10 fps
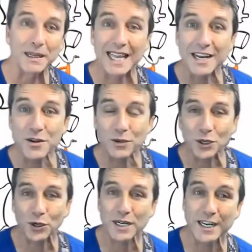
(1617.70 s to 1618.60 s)
But then you
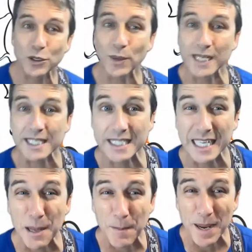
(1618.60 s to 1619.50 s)
turned into a
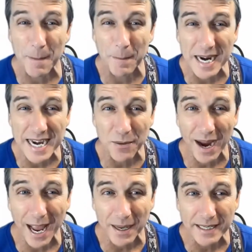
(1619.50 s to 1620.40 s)
sleeping bunny
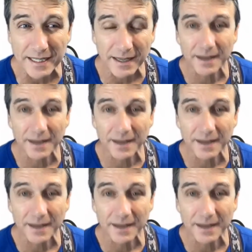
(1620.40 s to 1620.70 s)
rabbit.